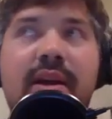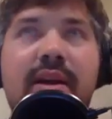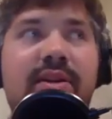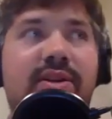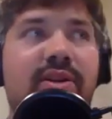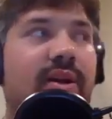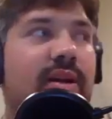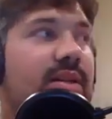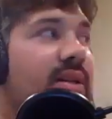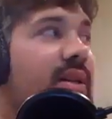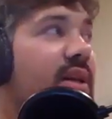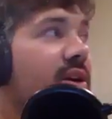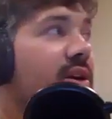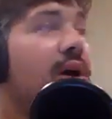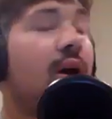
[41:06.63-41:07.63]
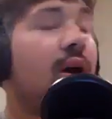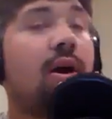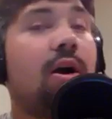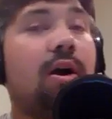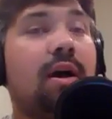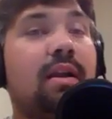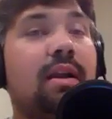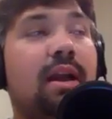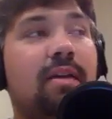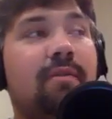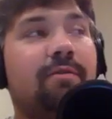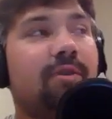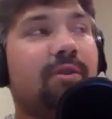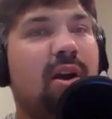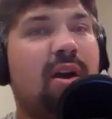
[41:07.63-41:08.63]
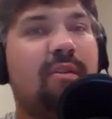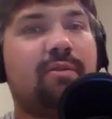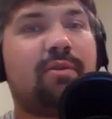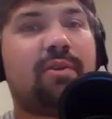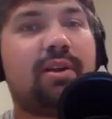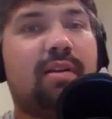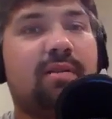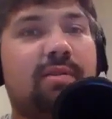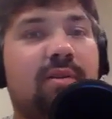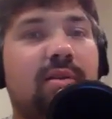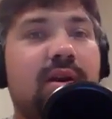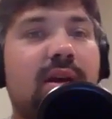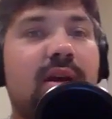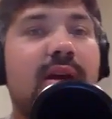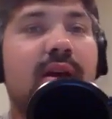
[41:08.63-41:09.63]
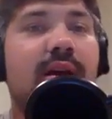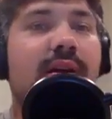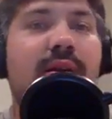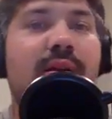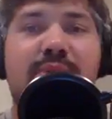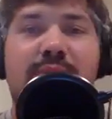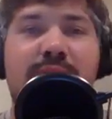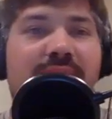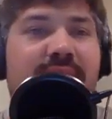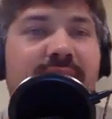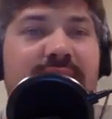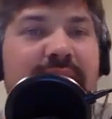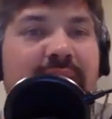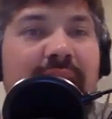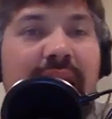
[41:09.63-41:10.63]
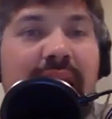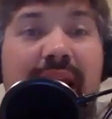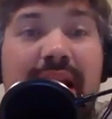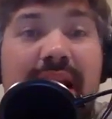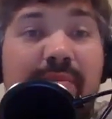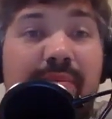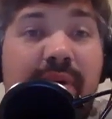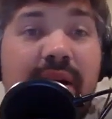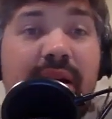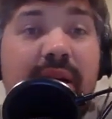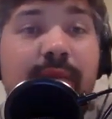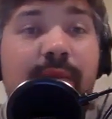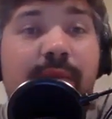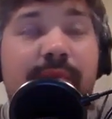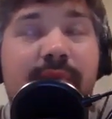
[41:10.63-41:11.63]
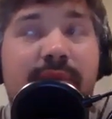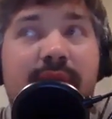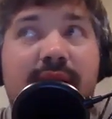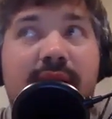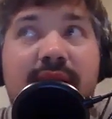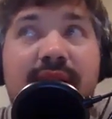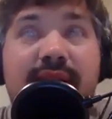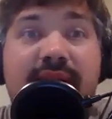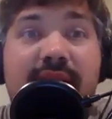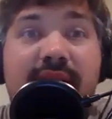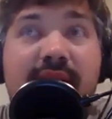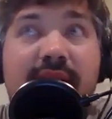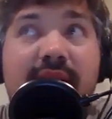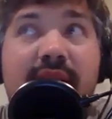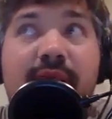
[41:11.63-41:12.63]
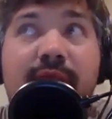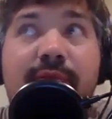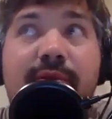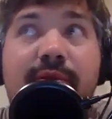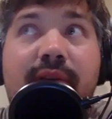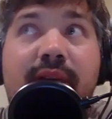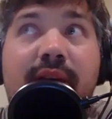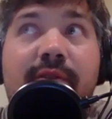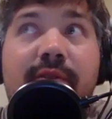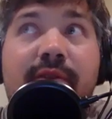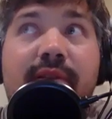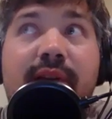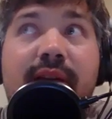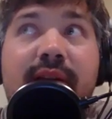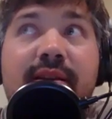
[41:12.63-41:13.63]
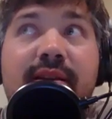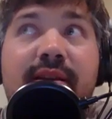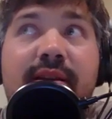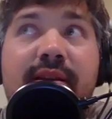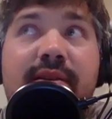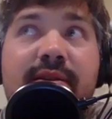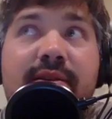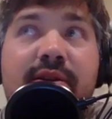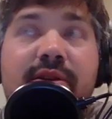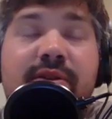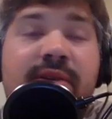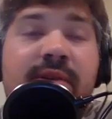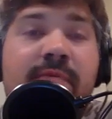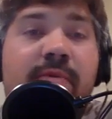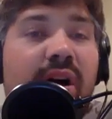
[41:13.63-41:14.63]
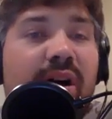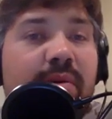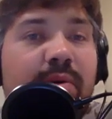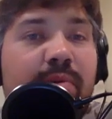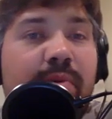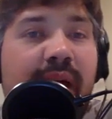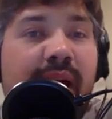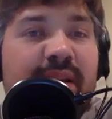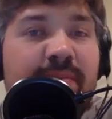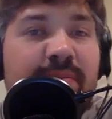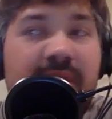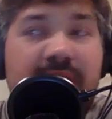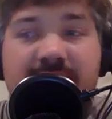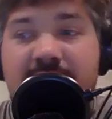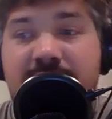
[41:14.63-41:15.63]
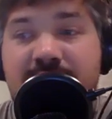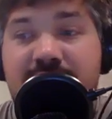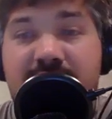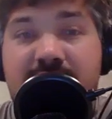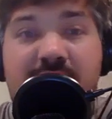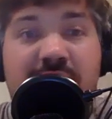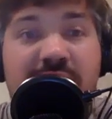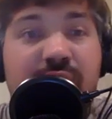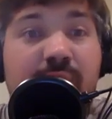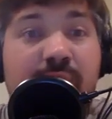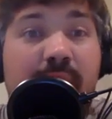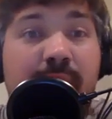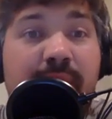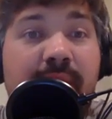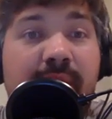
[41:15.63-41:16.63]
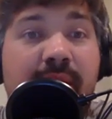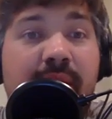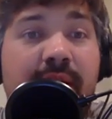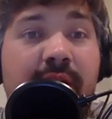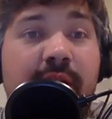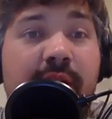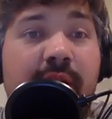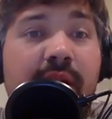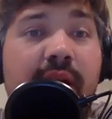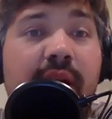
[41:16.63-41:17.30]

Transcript: And so you could see a car at night forever and ever, but we didn't see anybody. And this is like in the Florida Everglades. There's some walkable paths, but a lot of it's kind of swampy around there.